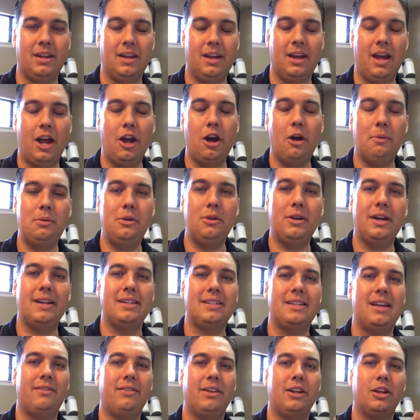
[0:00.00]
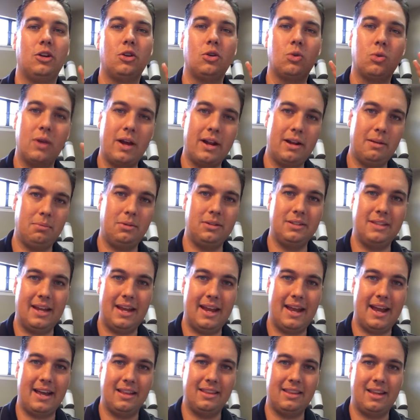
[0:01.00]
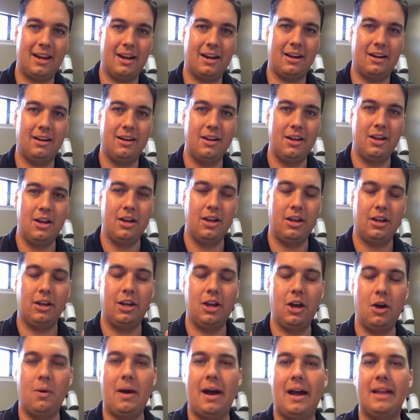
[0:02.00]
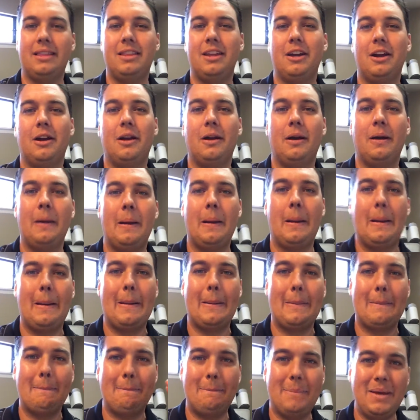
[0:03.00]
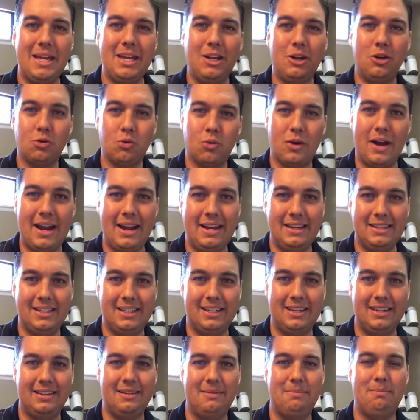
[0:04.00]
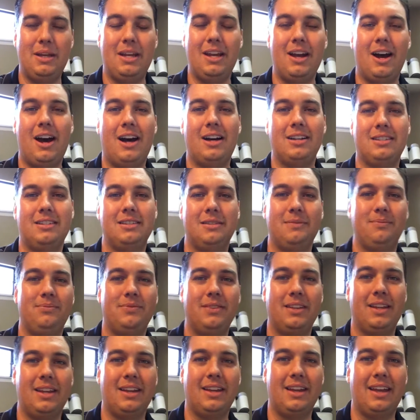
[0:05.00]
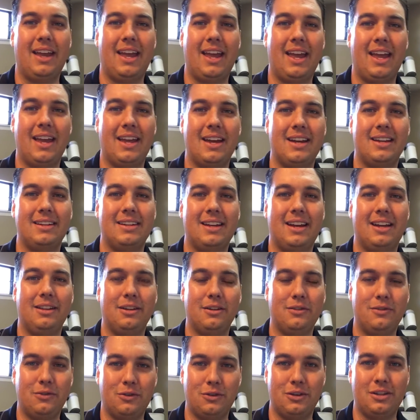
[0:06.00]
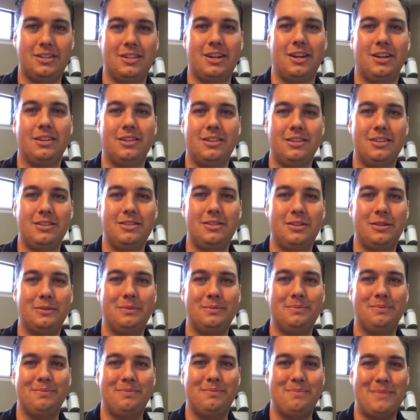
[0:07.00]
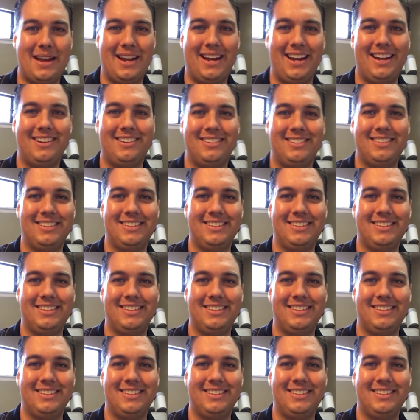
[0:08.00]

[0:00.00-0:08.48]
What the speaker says: I hope you guys have an incredible day out there. Go out there, be great, be awesome, and I look forward to talking to you soon. Bye now.